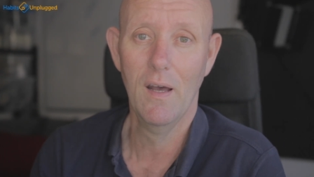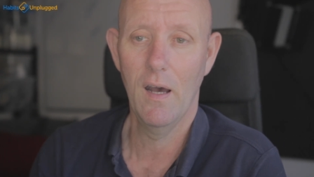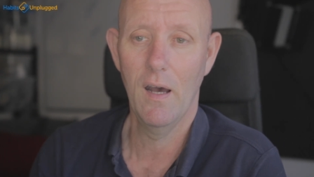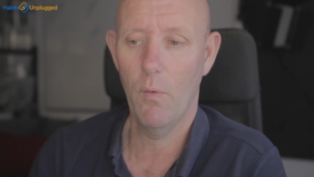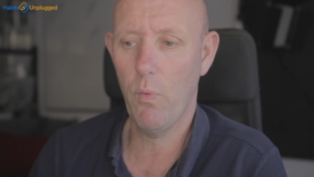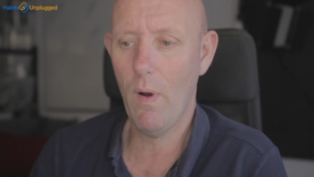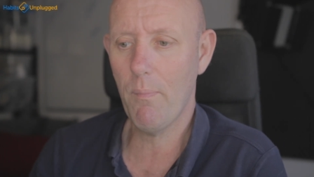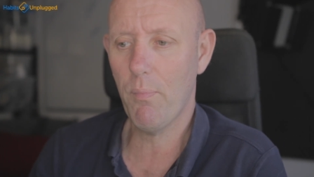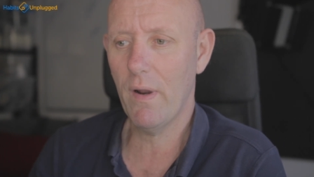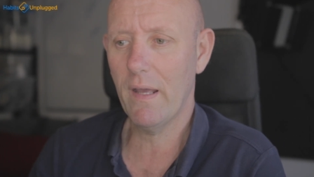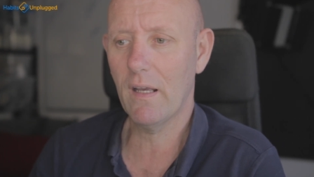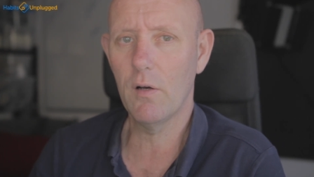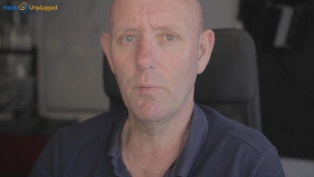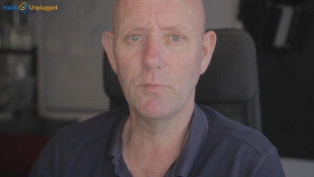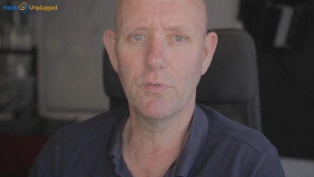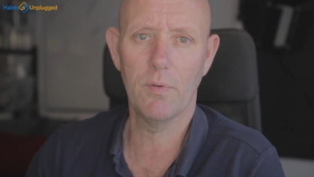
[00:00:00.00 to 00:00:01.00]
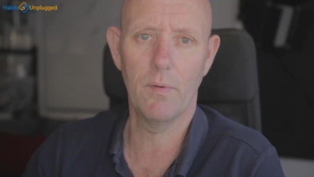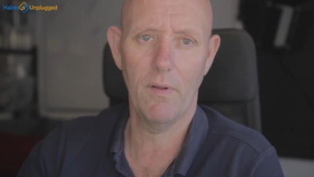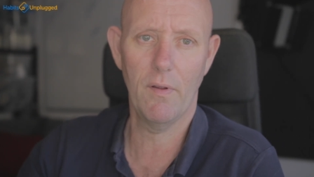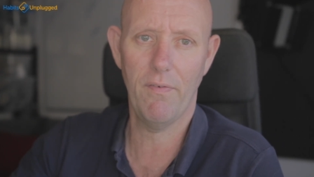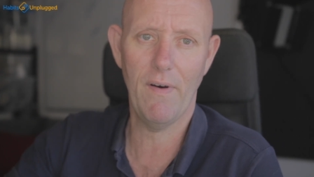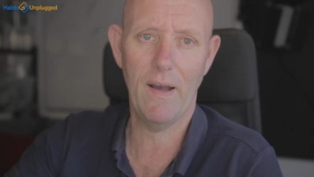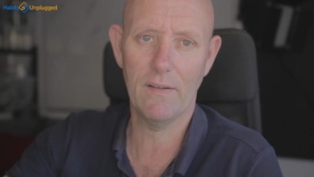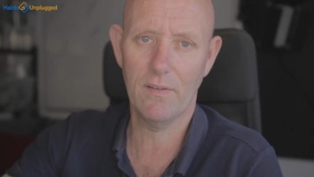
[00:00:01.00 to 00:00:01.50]
And wet brain comes from the
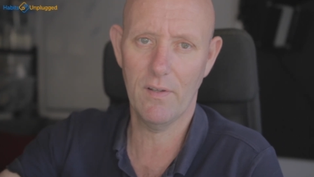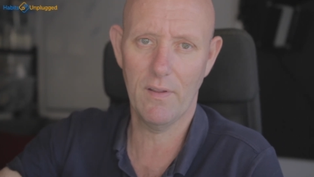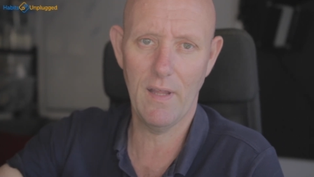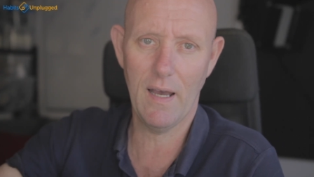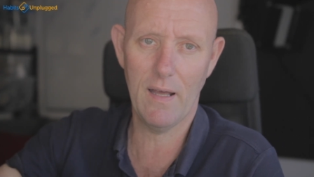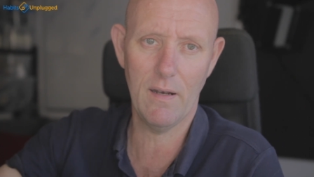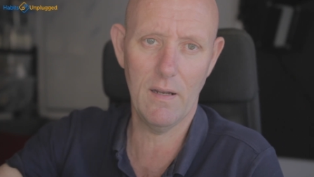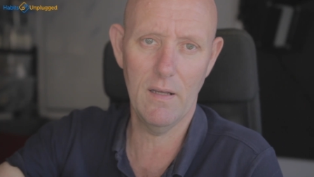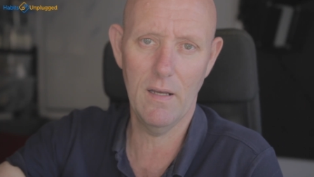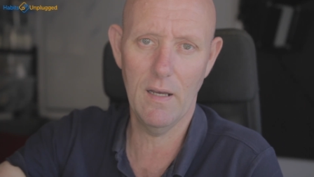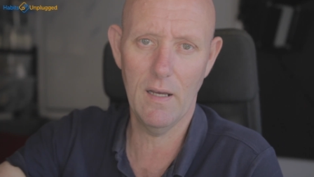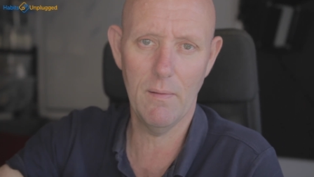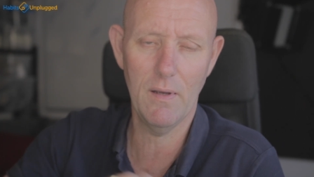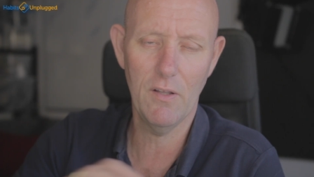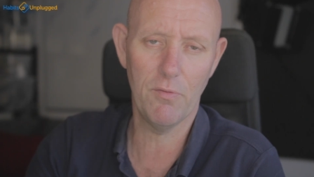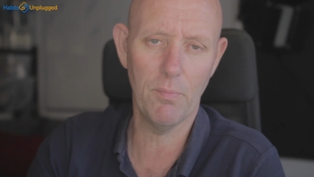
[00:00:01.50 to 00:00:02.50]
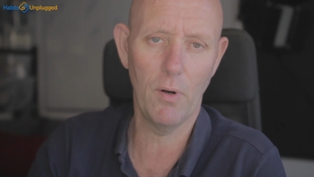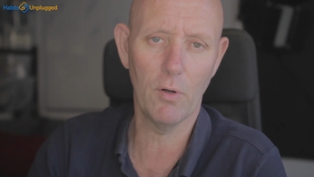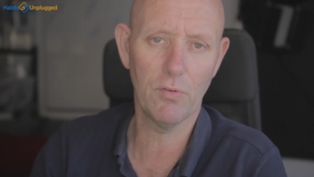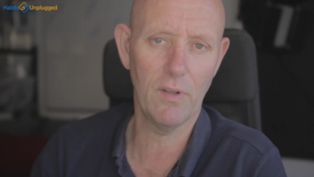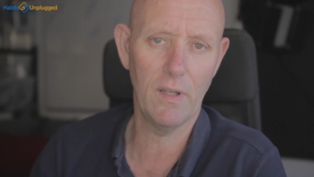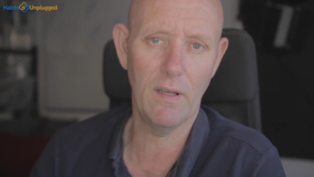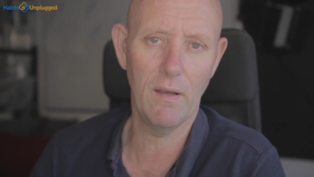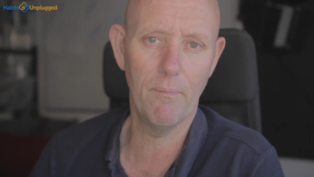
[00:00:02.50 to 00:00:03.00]
fact that uh, it's
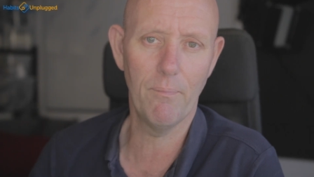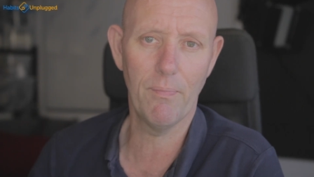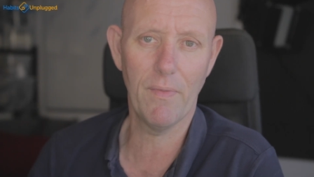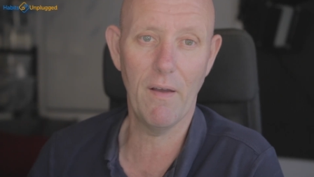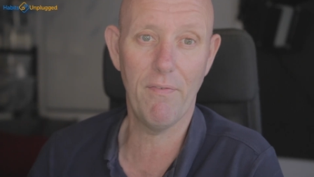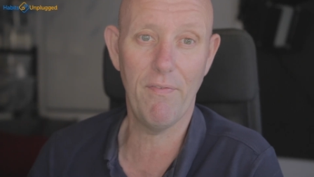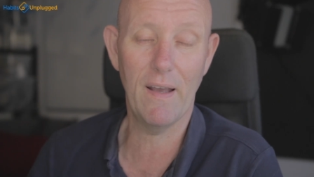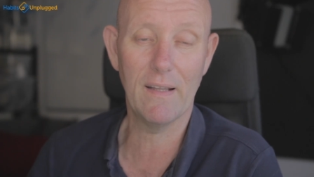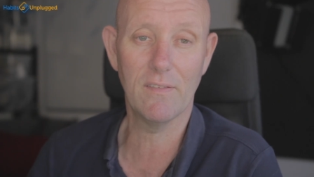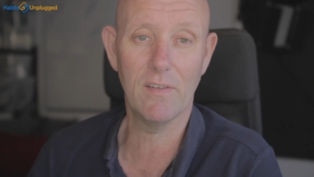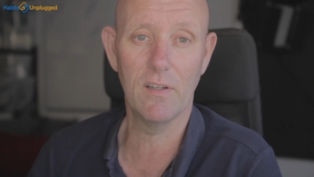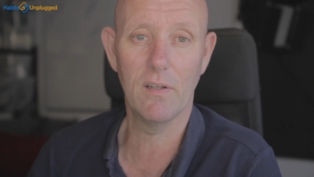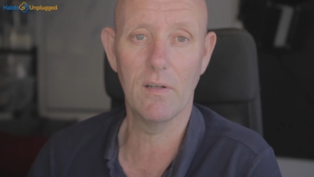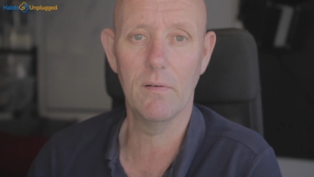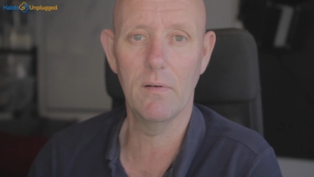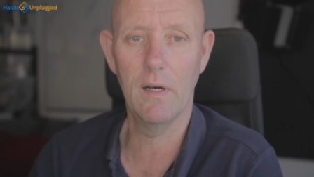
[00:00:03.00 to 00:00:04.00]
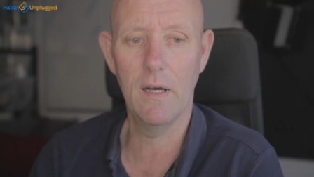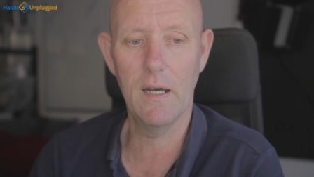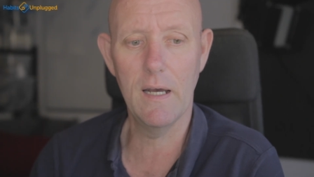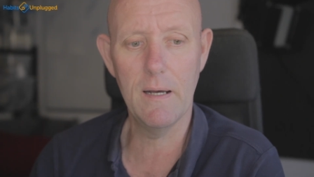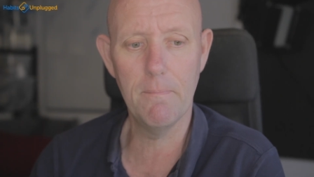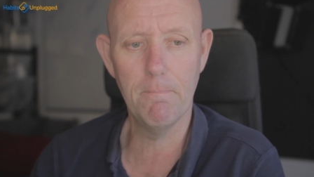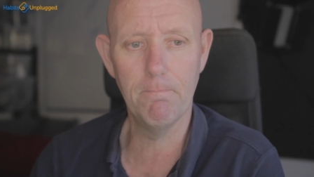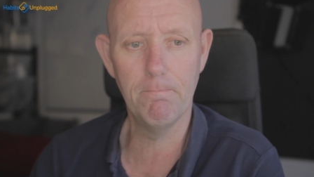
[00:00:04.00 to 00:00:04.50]
mostly affected
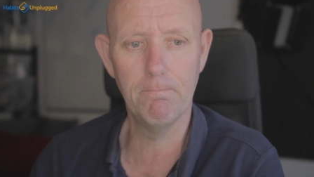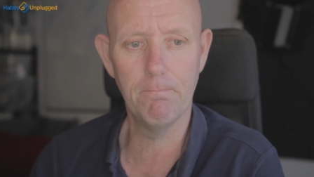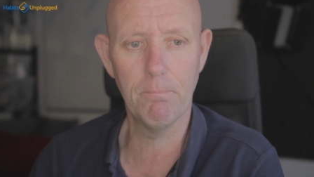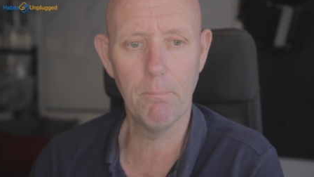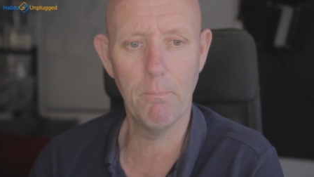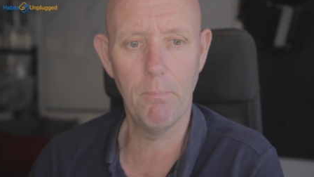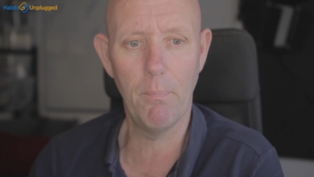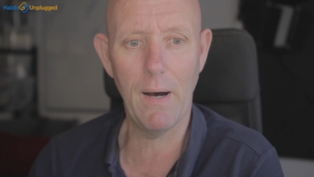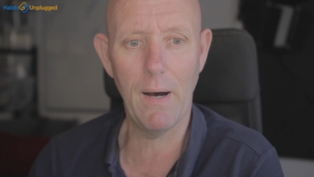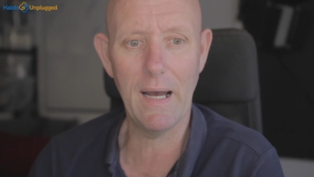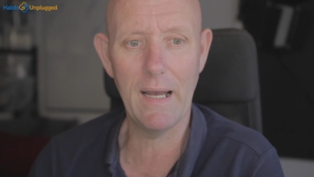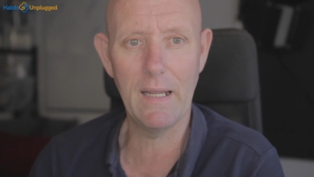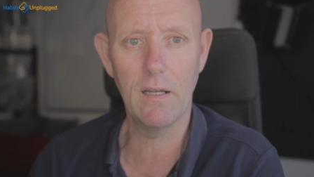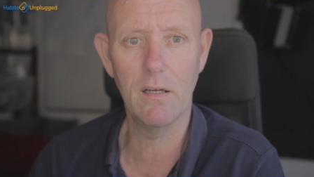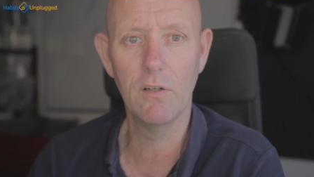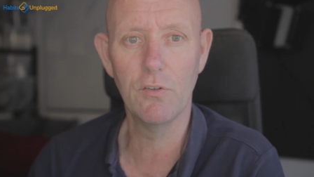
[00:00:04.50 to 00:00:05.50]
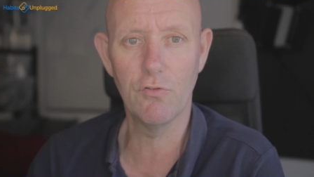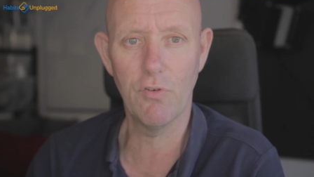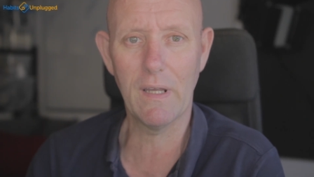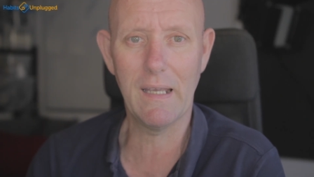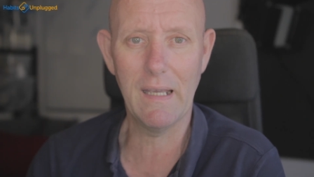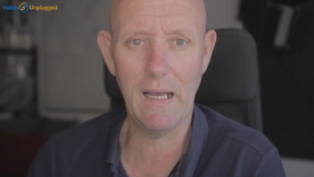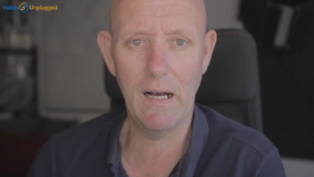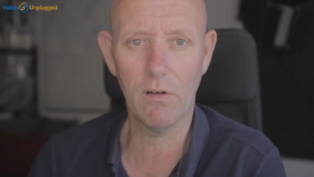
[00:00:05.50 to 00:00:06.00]
um, by
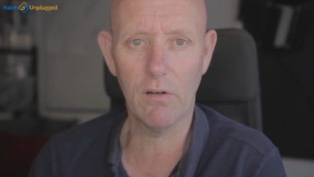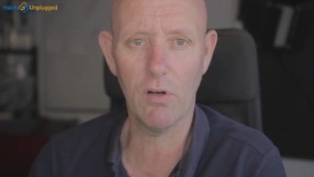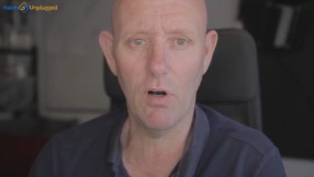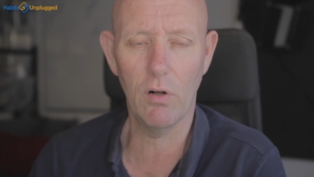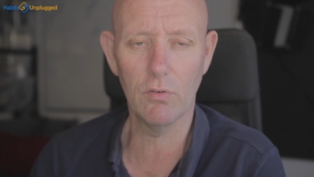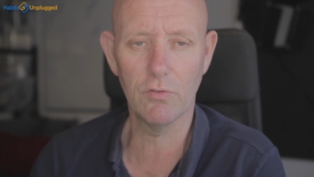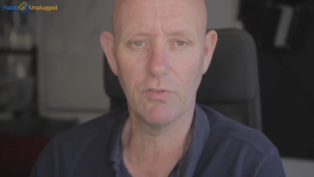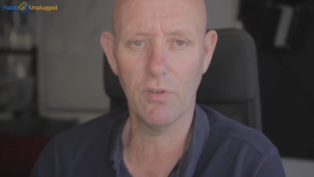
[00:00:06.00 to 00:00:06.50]
drinking alcohol.